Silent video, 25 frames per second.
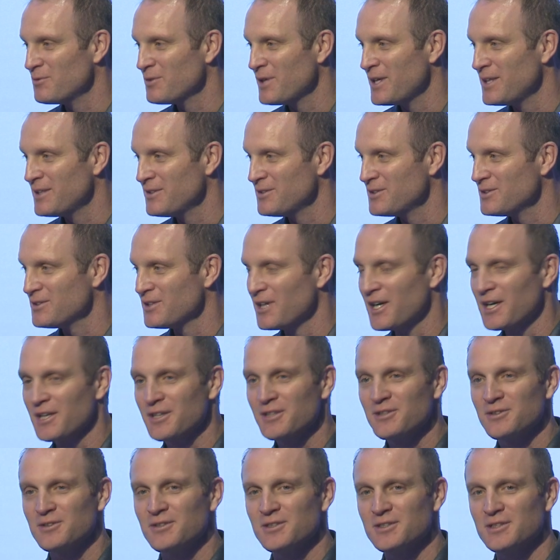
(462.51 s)
write a little
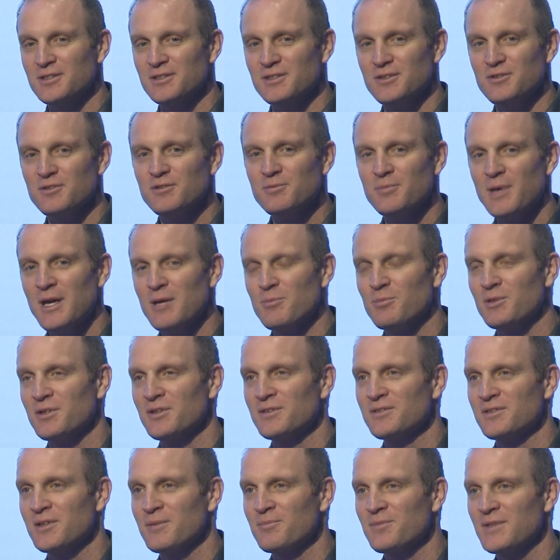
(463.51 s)
article in a newspaper or
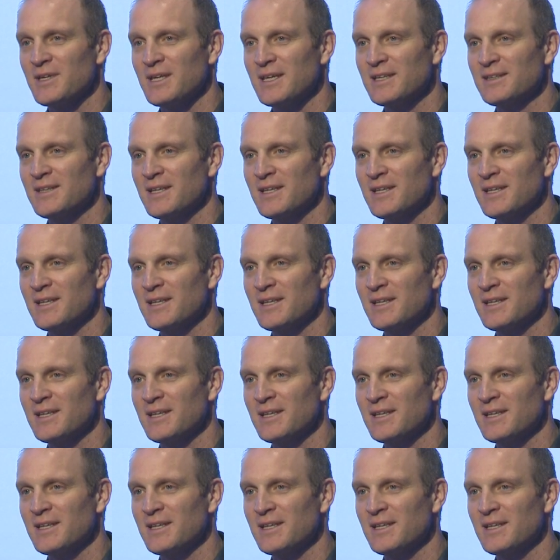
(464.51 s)
something,